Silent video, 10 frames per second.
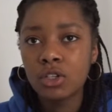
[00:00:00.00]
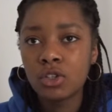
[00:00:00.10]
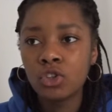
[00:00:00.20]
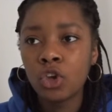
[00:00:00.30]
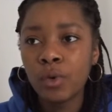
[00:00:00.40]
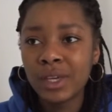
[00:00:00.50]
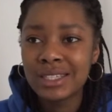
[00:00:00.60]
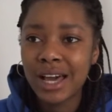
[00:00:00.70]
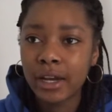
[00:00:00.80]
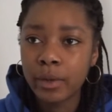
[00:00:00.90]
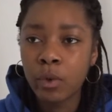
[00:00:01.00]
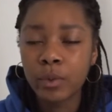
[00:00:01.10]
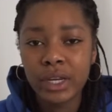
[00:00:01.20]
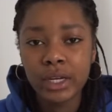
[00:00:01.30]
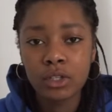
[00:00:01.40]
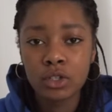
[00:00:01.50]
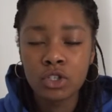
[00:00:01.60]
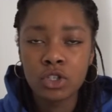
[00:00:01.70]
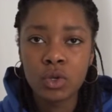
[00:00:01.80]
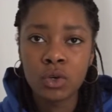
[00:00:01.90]
know exactly what we needed to
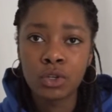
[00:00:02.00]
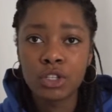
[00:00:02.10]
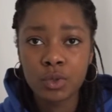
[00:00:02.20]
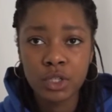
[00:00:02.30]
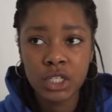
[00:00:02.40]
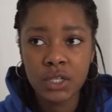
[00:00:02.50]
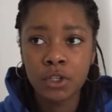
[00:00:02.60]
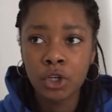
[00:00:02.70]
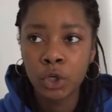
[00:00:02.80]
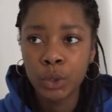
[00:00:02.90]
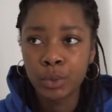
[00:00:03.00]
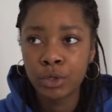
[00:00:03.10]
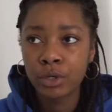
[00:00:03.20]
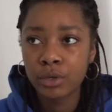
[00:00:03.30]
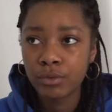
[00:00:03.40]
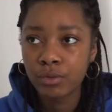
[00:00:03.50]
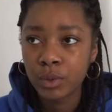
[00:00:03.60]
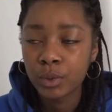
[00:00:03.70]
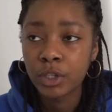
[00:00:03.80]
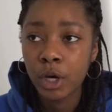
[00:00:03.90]
do in order to achieve the look we
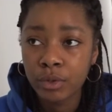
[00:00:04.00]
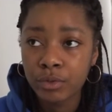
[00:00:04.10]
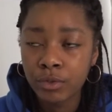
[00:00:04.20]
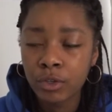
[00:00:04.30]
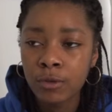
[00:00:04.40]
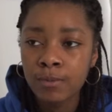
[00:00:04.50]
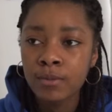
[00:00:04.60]
were going for.